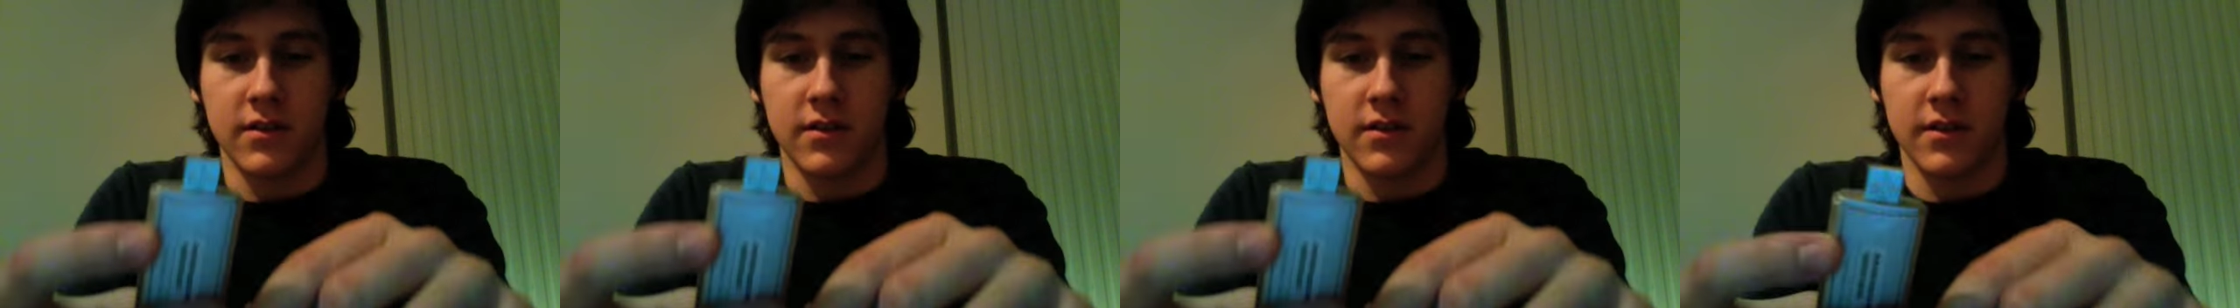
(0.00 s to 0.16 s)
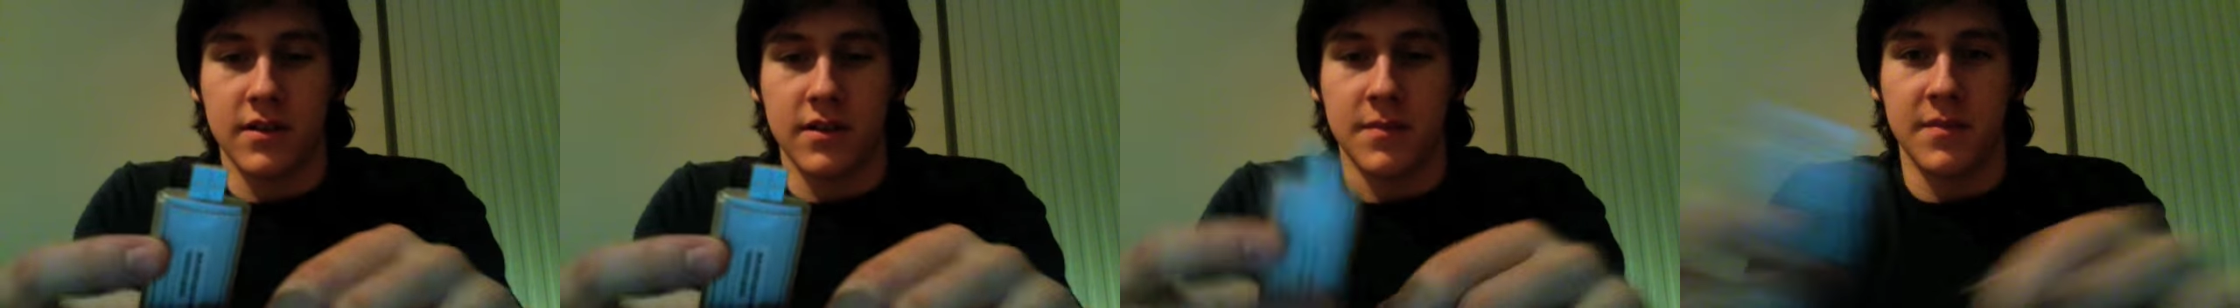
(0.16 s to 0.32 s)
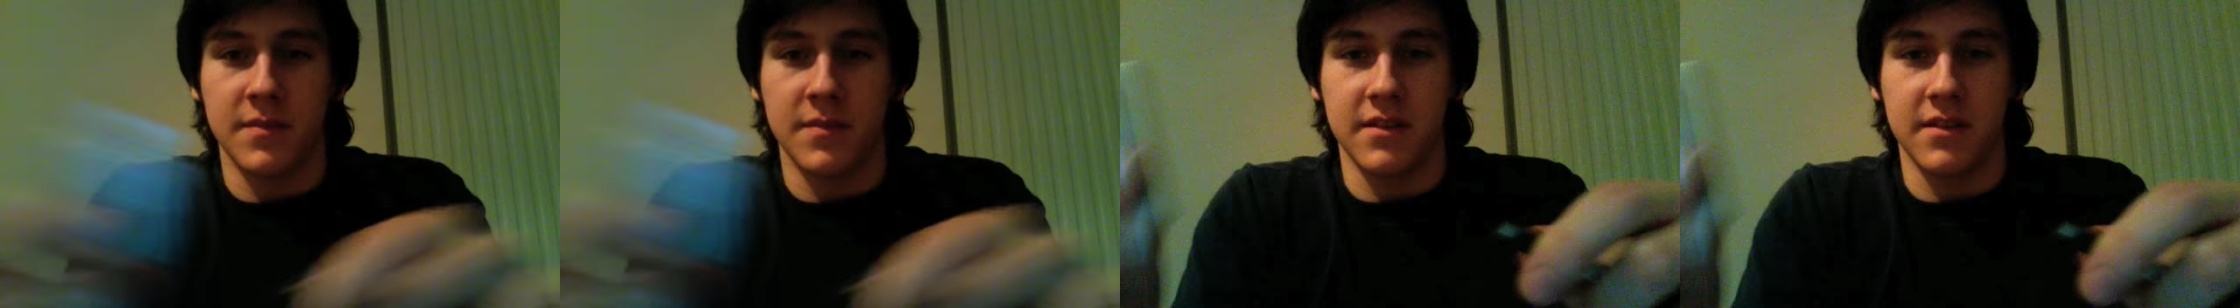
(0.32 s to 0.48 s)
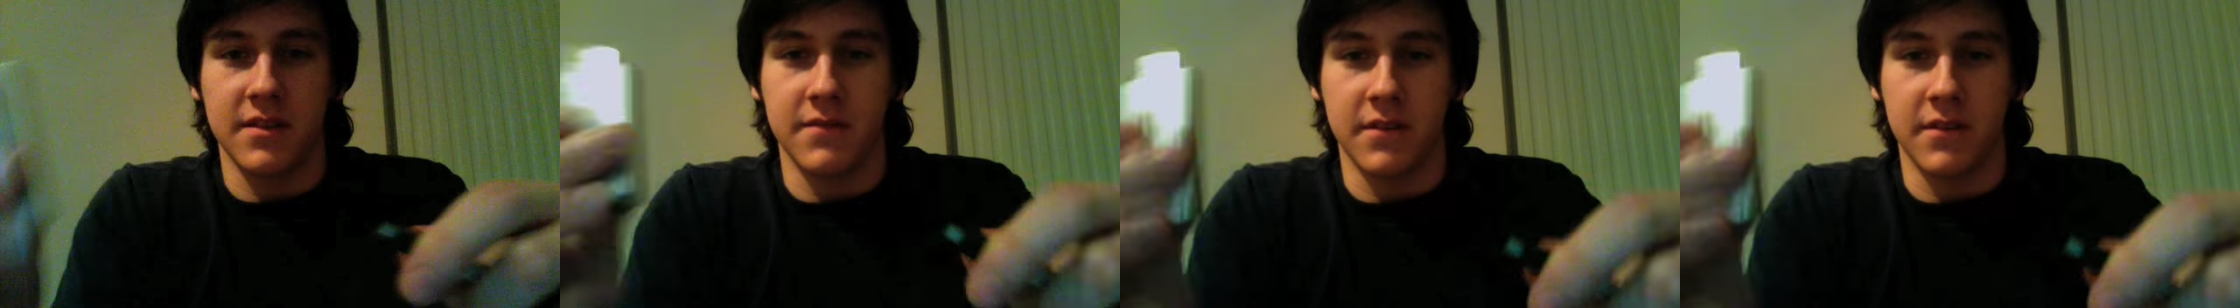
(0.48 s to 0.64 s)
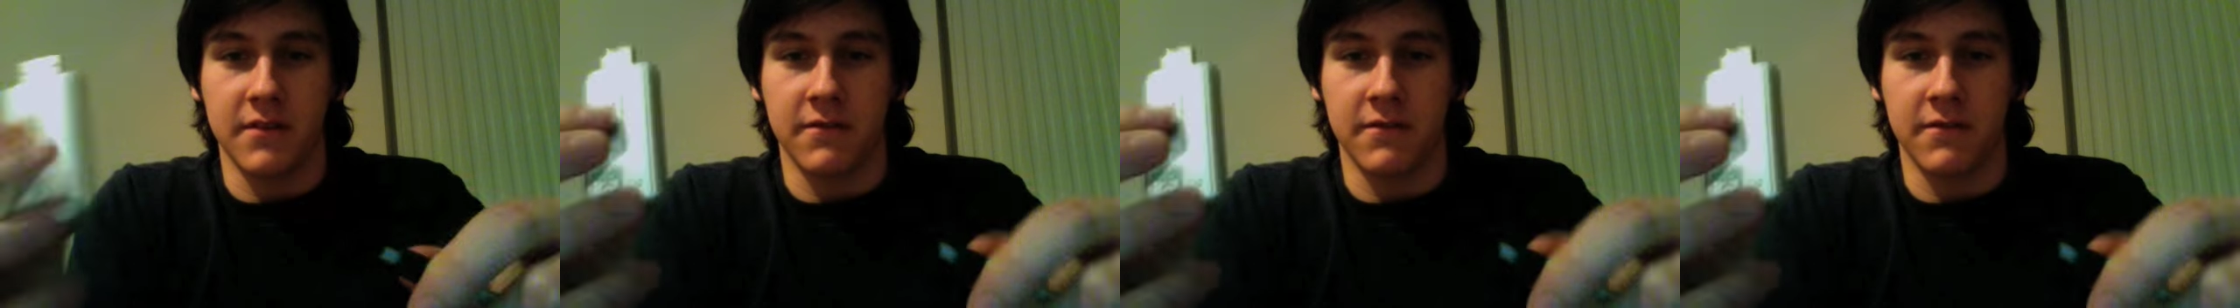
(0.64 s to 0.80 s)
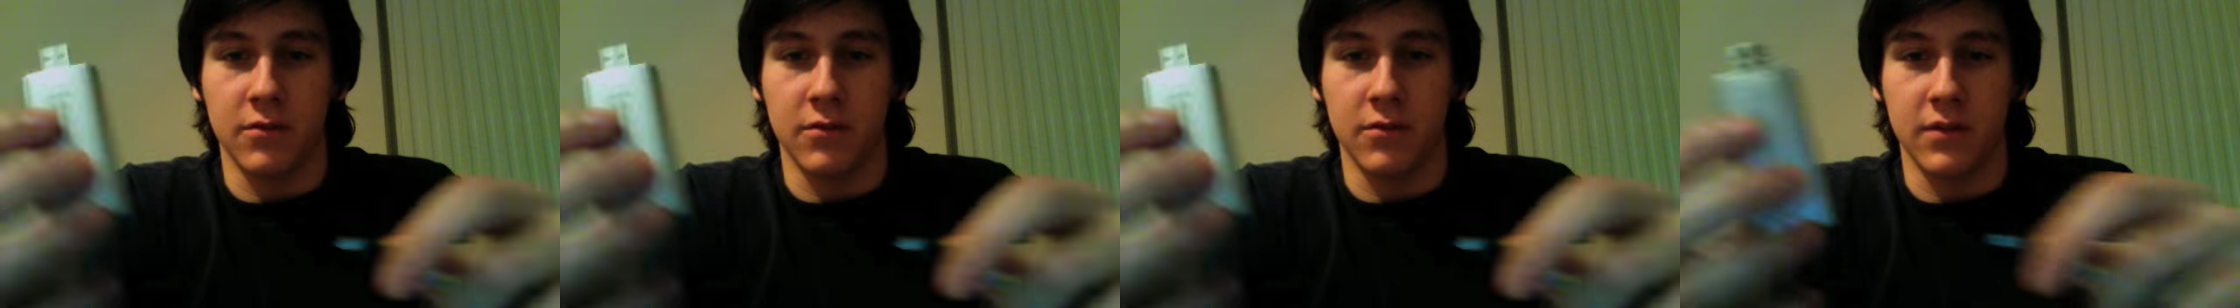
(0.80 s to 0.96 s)
It's
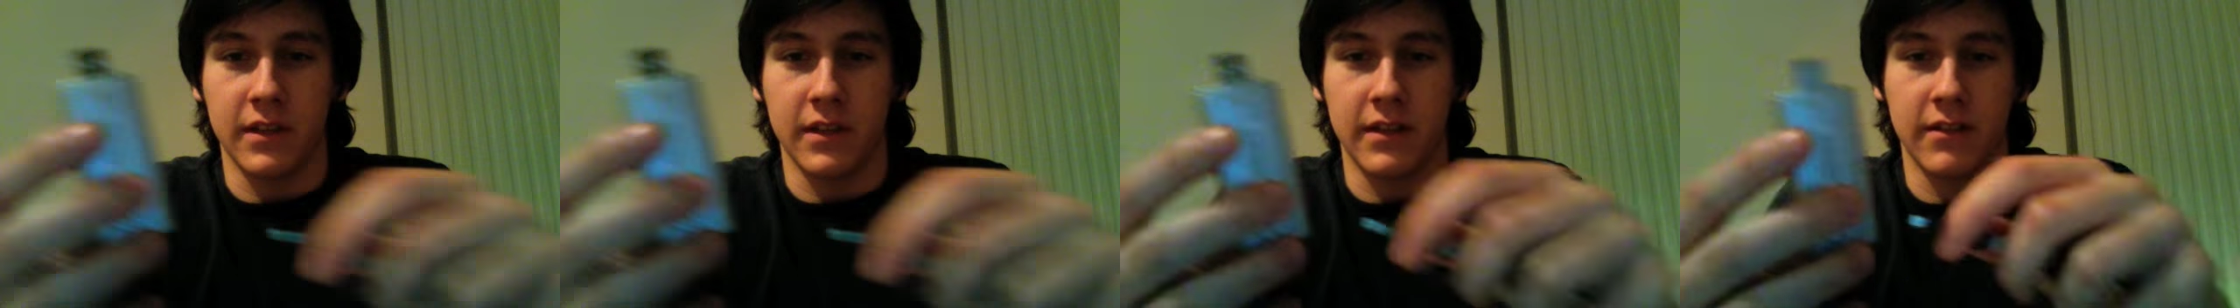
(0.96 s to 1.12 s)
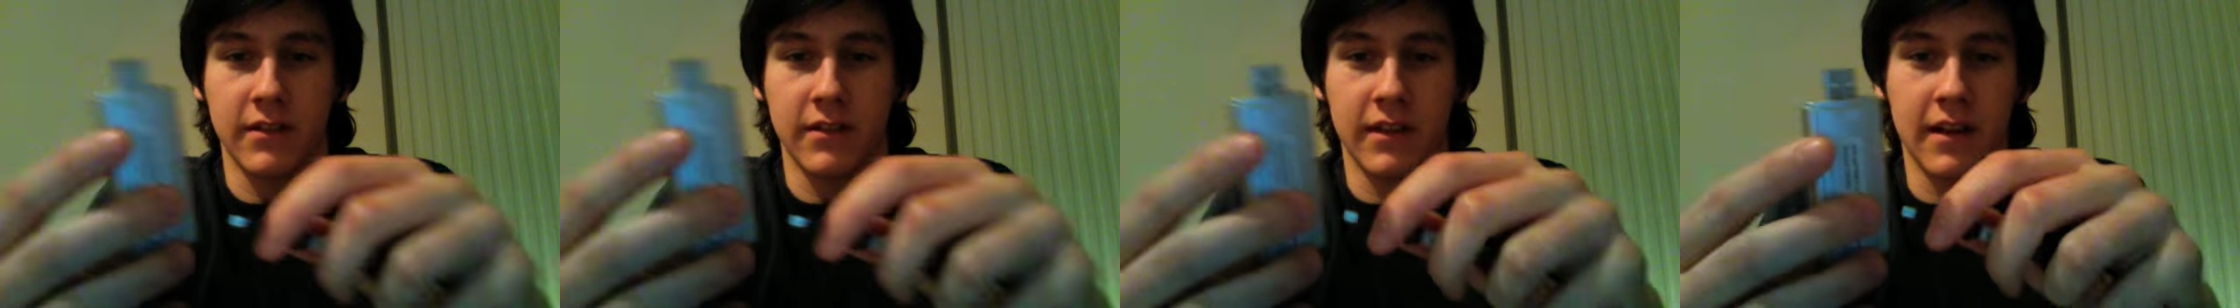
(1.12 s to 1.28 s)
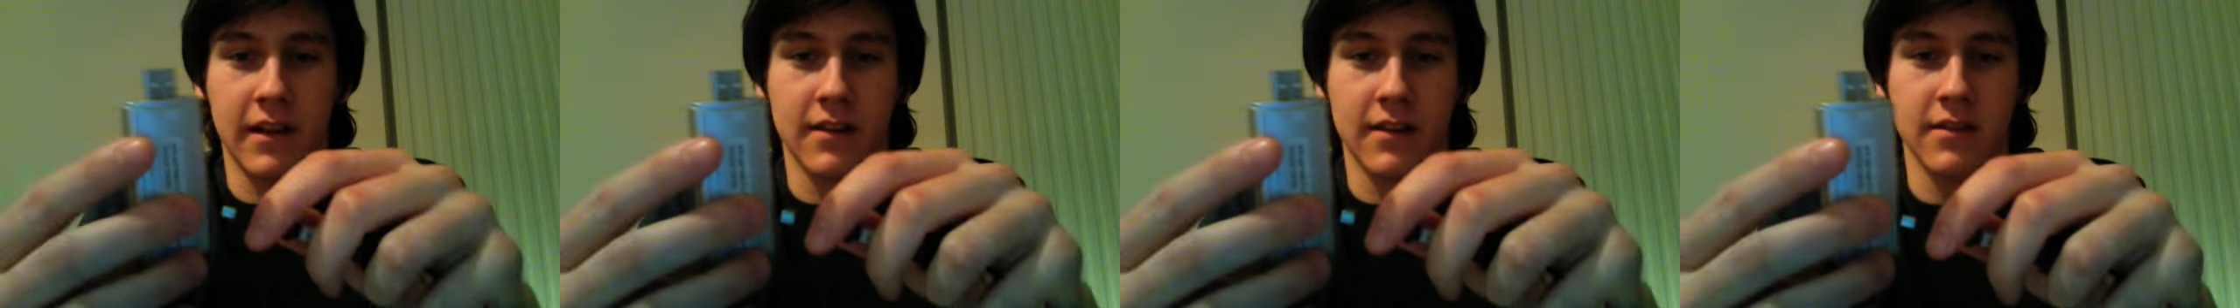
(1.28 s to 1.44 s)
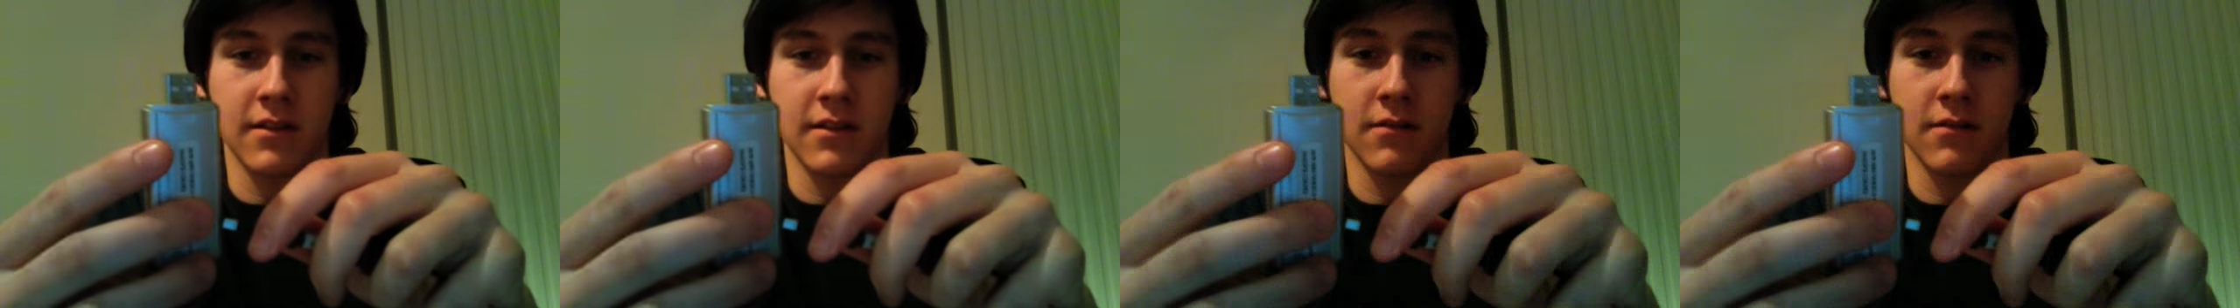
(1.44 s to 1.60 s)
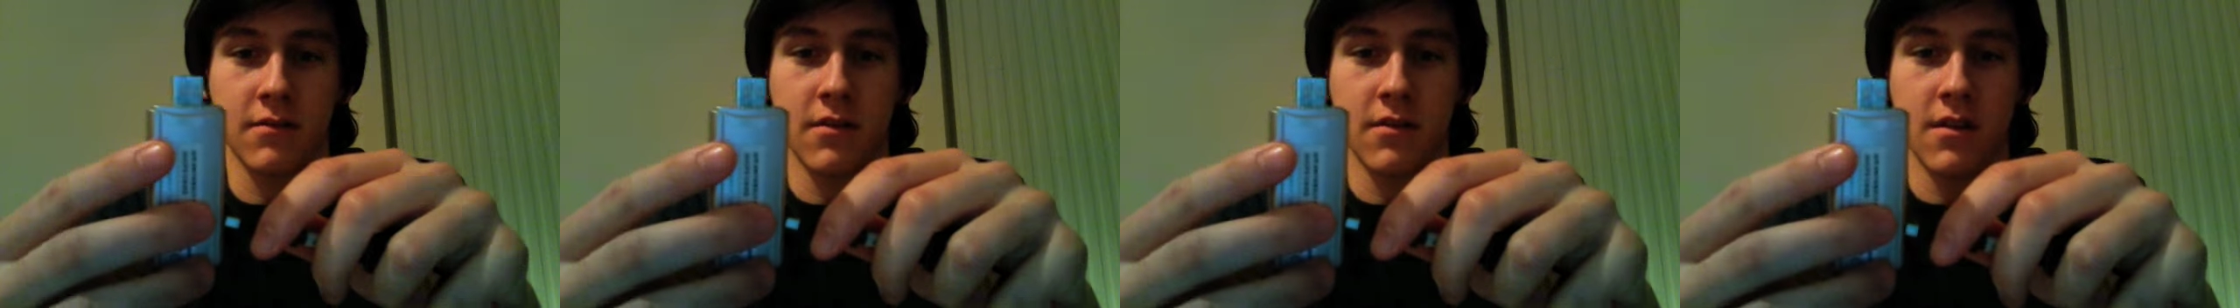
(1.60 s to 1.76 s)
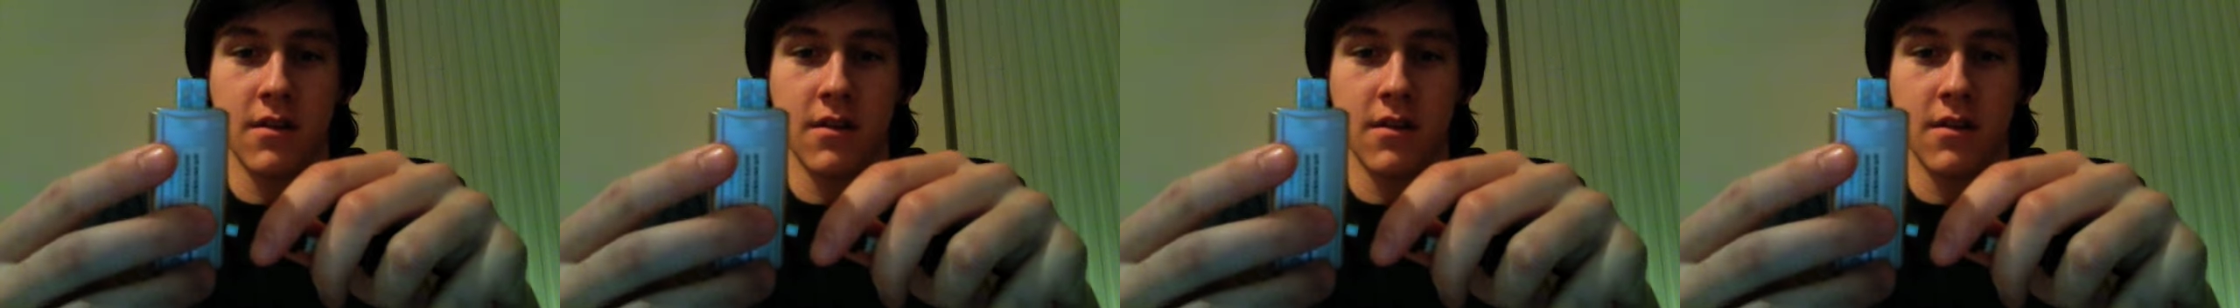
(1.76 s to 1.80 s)
specific for the Elgato.